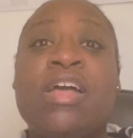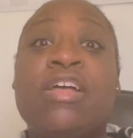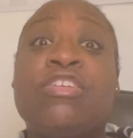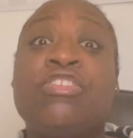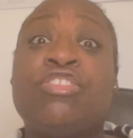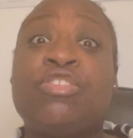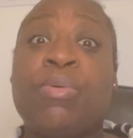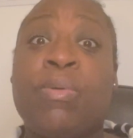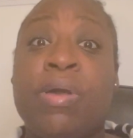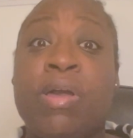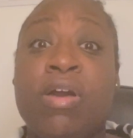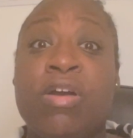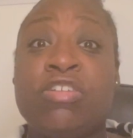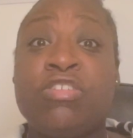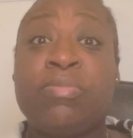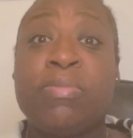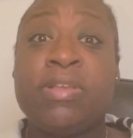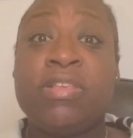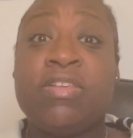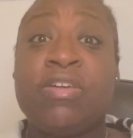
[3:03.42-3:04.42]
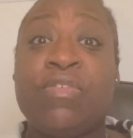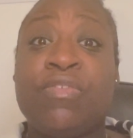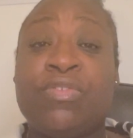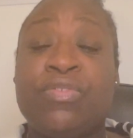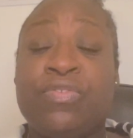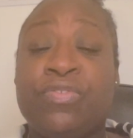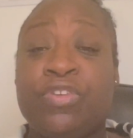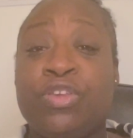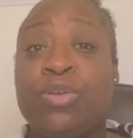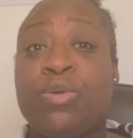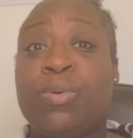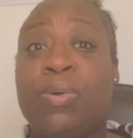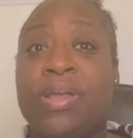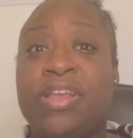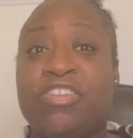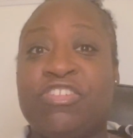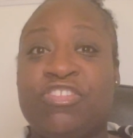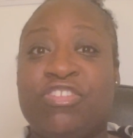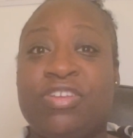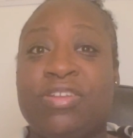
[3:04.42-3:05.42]
So I asked myself a few
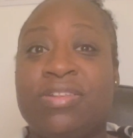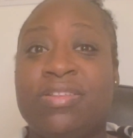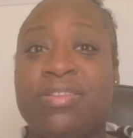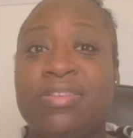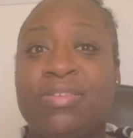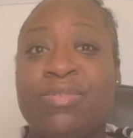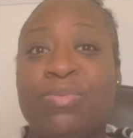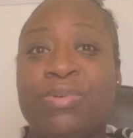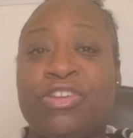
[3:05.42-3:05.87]
questions,